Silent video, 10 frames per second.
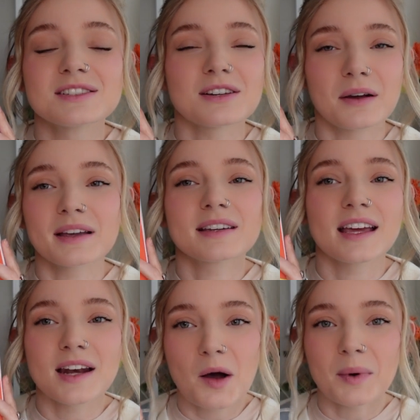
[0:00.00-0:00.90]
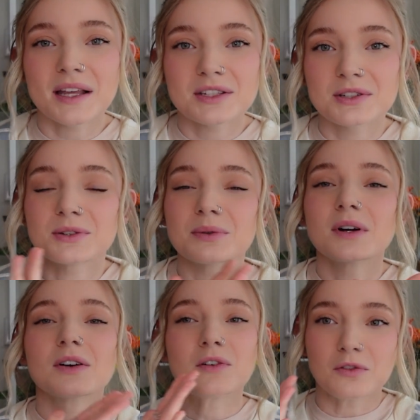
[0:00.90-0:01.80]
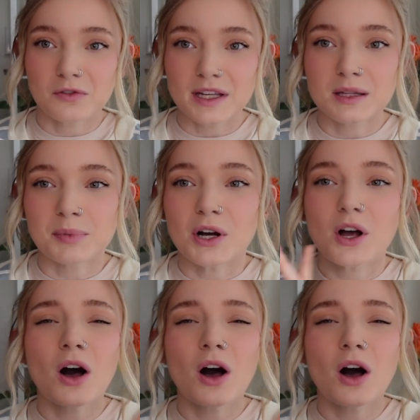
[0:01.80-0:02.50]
So I cannot wait to read the book.